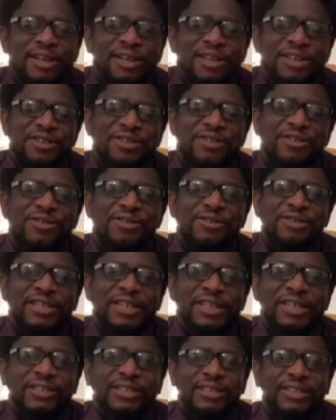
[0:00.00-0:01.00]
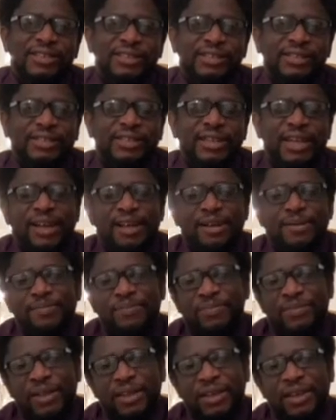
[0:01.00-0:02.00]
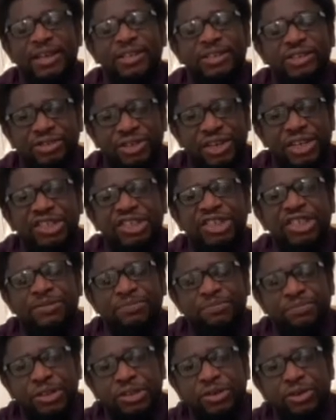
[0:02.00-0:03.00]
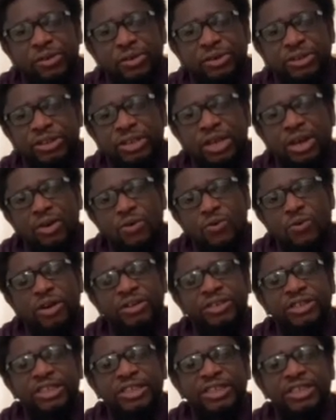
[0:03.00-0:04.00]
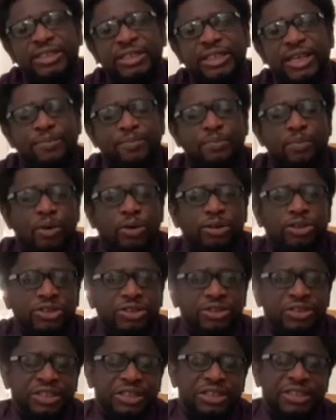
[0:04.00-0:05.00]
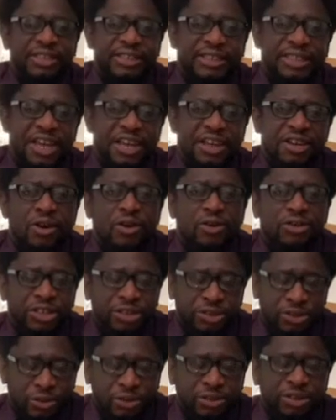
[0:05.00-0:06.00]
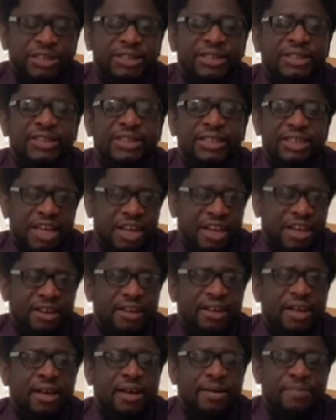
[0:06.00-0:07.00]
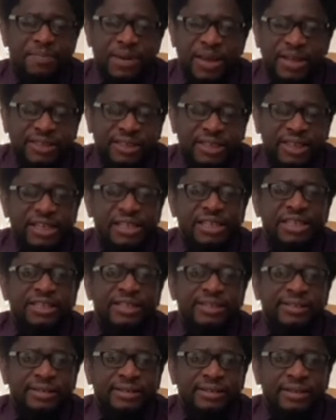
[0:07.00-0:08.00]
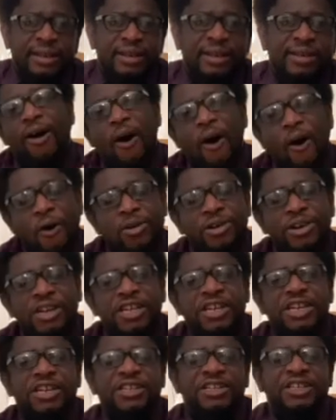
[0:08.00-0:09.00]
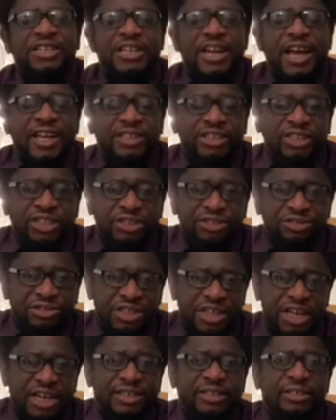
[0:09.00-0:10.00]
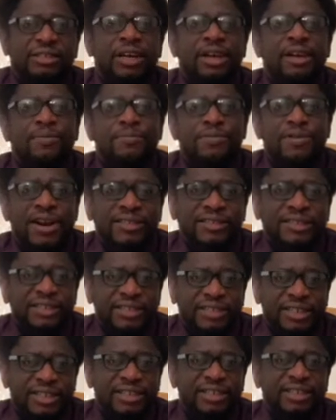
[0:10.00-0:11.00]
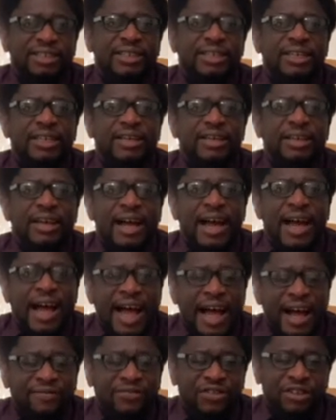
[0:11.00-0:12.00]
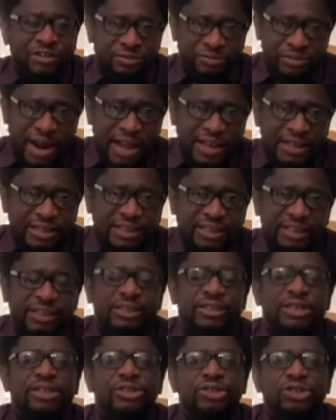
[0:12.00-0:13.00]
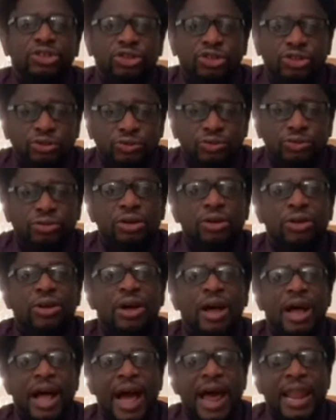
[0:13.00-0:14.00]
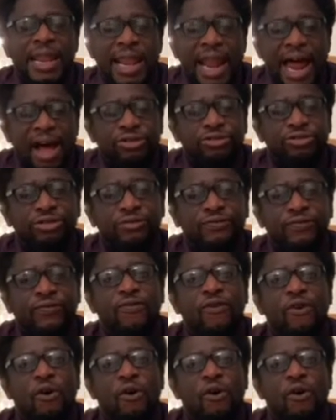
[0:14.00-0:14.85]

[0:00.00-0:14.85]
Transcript: know, this is interesting because what this portion is saying, or the notice is saying, basically is only the Nigerian president have the right to allow for